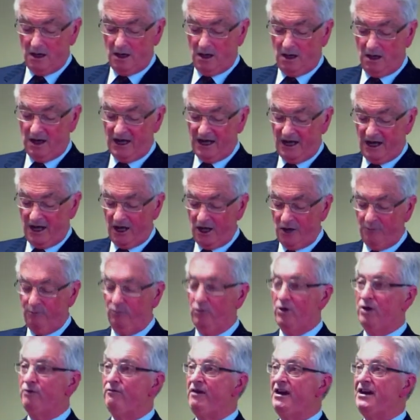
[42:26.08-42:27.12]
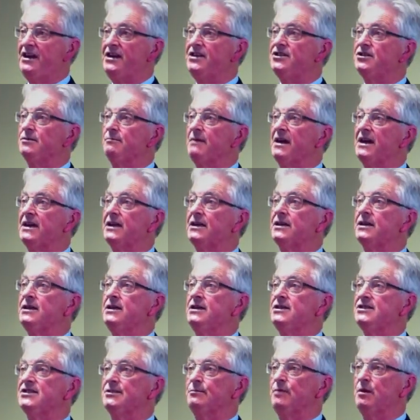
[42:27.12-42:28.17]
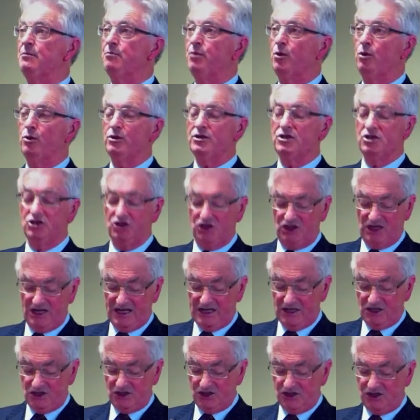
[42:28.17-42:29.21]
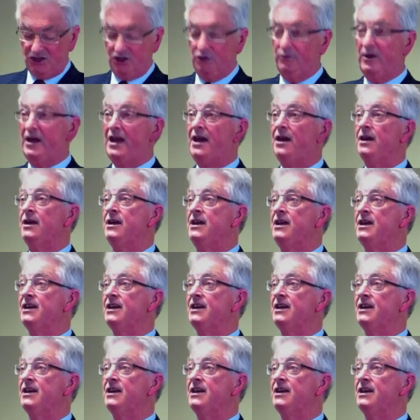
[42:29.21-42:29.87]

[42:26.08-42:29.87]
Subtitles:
I hope we're ready to make some important changes to our